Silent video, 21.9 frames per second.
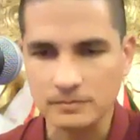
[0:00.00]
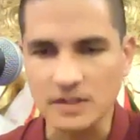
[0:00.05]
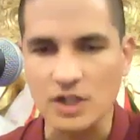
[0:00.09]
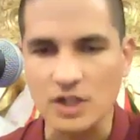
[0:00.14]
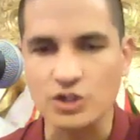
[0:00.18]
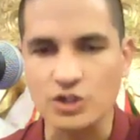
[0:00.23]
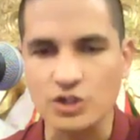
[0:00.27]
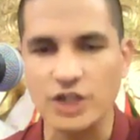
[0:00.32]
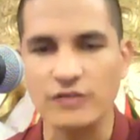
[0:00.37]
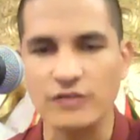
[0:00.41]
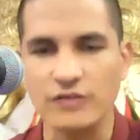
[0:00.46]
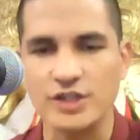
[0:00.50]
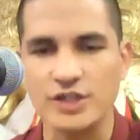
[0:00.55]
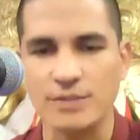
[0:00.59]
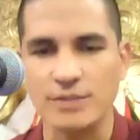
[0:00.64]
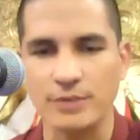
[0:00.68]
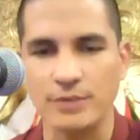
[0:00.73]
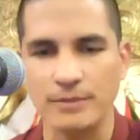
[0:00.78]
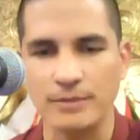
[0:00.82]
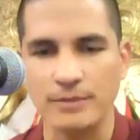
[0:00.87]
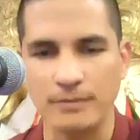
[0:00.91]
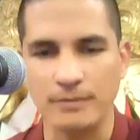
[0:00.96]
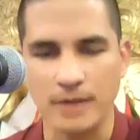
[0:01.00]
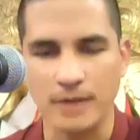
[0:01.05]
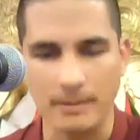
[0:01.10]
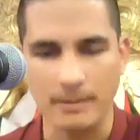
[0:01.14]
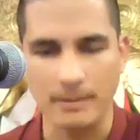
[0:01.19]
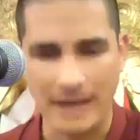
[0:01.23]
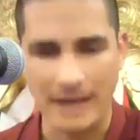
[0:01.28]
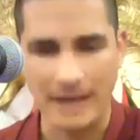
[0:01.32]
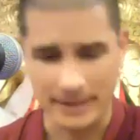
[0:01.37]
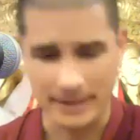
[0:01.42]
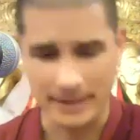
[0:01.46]
Chief and supreme among
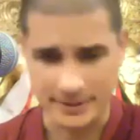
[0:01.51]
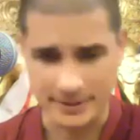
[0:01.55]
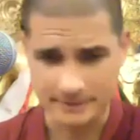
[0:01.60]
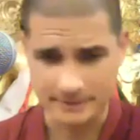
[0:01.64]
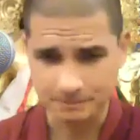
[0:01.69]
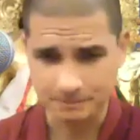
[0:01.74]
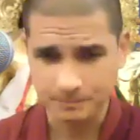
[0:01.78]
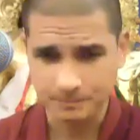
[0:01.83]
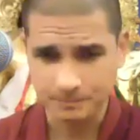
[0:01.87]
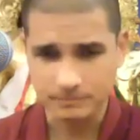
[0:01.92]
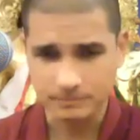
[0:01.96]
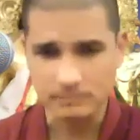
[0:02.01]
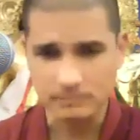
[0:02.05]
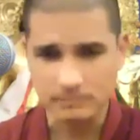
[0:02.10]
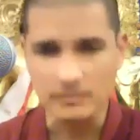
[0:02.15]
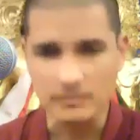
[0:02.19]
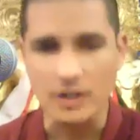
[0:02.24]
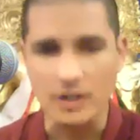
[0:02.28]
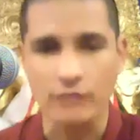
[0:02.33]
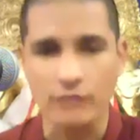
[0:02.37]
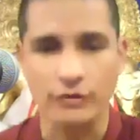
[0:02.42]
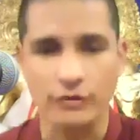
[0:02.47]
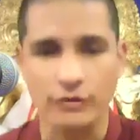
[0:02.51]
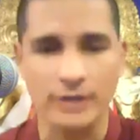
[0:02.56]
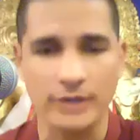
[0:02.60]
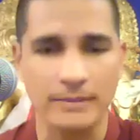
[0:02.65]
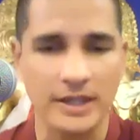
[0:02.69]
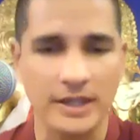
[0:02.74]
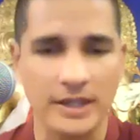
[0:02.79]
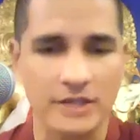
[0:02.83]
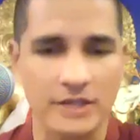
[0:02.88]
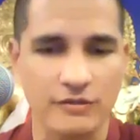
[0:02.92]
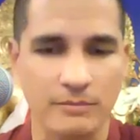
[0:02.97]
bipeds, freeing
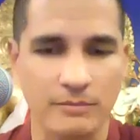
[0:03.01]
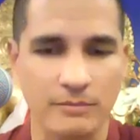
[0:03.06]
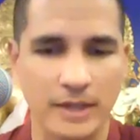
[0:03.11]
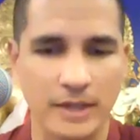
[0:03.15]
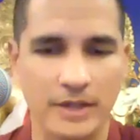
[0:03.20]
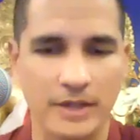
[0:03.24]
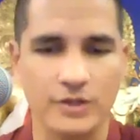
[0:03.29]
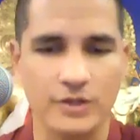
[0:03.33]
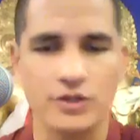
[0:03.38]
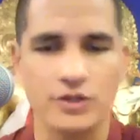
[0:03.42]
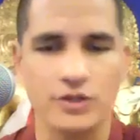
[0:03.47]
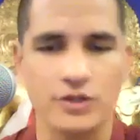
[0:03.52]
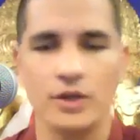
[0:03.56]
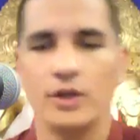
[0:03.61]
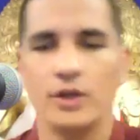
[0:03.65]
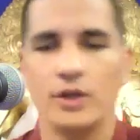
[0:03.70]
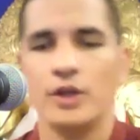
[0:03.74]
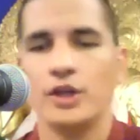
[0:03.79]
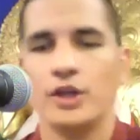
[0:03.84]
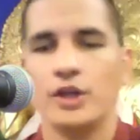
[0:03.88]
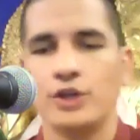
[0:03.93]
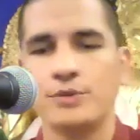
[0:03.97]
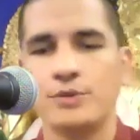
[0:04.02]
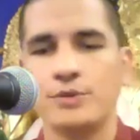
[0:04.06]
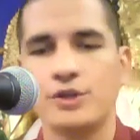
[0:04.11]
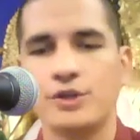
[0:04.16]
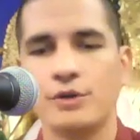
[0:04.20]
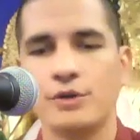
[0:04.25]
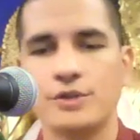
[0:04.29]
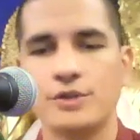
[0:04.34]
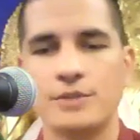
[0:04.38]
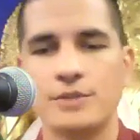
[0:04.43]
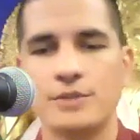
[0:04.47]
beings from bondage, you
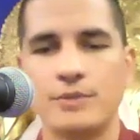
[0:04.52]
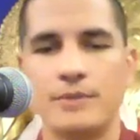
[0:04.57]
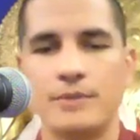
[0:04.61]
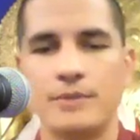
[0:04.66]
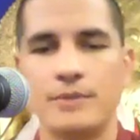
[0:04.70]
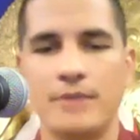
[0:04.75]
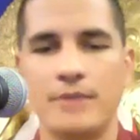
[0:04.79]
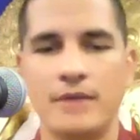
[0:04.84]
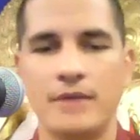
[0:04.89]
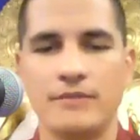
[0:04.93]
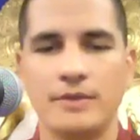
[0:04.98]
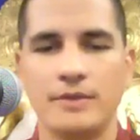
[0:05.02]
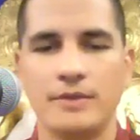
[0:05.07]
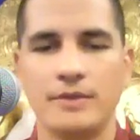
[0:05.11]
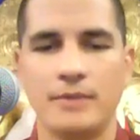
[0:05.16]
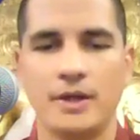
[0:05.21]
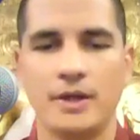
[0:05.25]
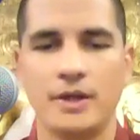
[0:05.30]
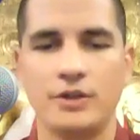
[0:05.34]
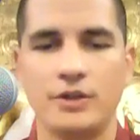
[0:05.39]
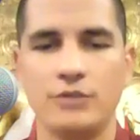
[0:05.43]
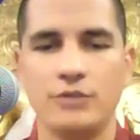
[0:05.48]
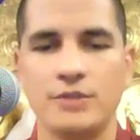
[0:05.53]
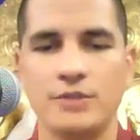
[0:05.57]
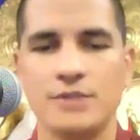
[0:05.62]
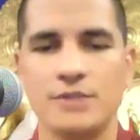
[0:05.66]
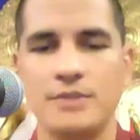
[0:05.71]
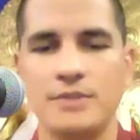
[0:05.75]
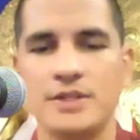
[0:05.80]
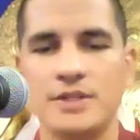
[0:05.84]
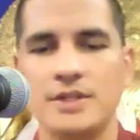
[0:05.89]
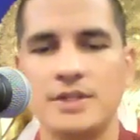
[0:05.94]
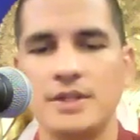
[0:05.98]
bestow supreme benefit upon humans.
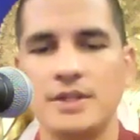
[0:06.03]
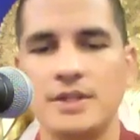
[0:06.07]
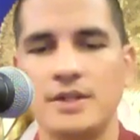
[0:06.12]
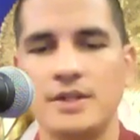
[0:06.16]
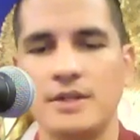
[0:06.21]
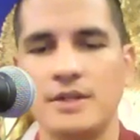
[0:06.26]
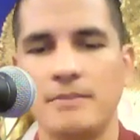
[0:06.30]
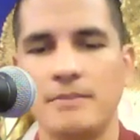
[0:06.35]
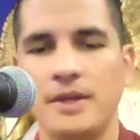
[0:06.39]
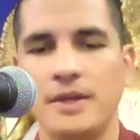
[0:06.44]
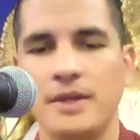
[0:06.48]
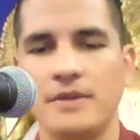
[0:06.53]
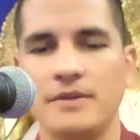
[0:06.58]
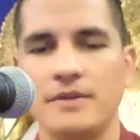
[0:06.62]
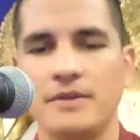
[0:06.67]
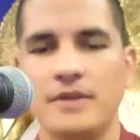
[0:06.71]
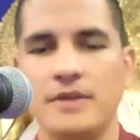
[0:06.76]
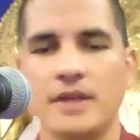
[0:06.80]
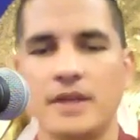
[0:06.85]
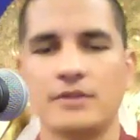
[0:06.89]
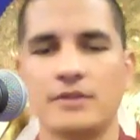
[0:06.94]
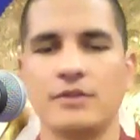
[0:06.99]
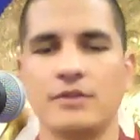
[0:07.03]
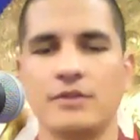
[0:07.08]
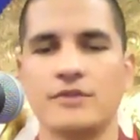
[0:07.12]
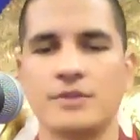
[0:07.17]
Be seated, and may the nectar of